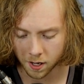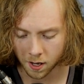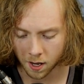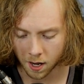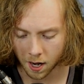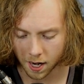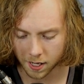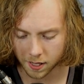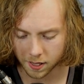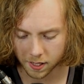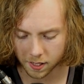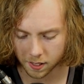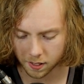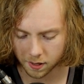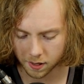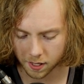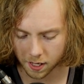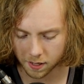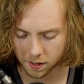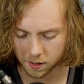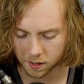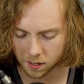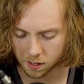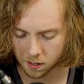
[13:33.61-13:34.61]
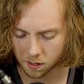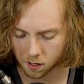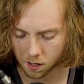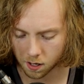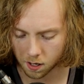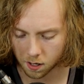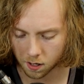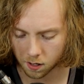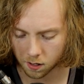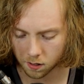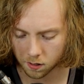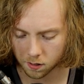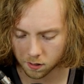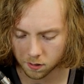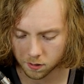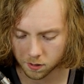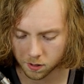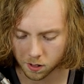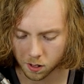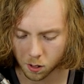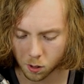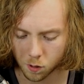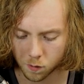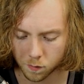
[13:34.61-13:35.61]
I think that the
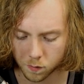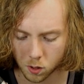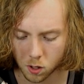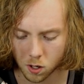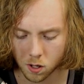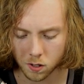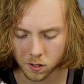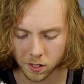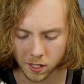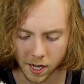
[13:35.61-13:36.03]
overall